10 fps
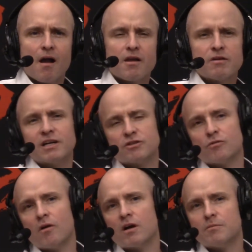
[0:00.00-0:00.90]
you guys are
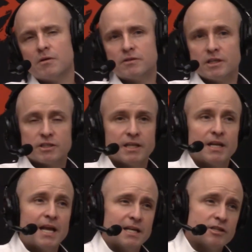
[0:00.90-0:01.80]
wrong about this.
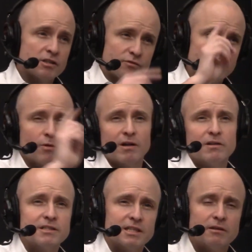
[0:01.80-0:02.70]
And just for anyone to
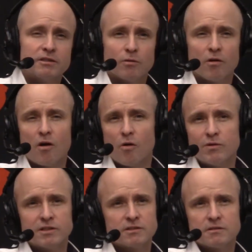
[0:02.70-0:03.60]
listen out there,
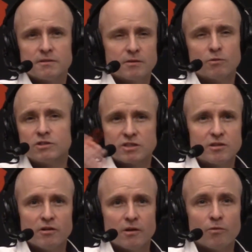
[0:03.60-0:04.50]
we're
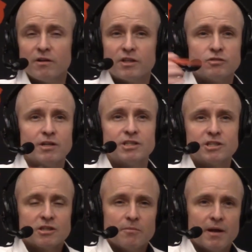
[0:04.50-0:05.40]
just learning. We're in the
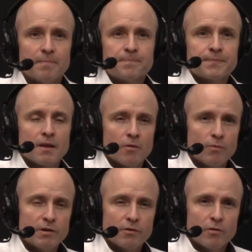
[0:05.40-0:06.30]
trenches here, man.
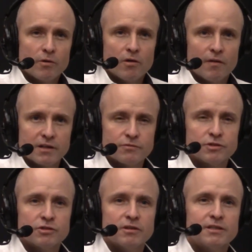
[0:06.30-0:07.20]
We don't know it all, that's for
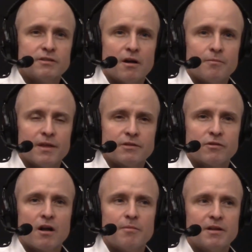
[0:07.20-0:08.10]
sure. And Tom, thanks
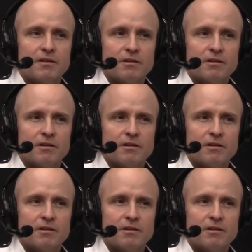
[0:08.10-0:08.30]
for coming and